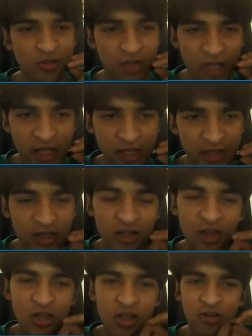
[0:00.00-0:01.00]
did a lot
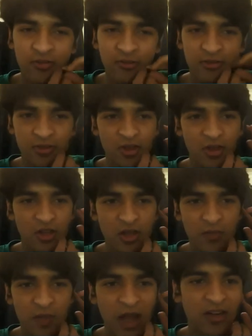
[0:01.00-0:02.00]
of
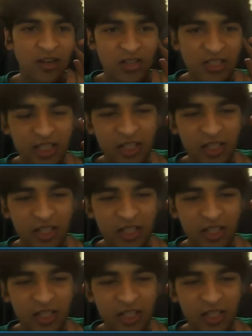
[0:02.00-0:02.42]
background singing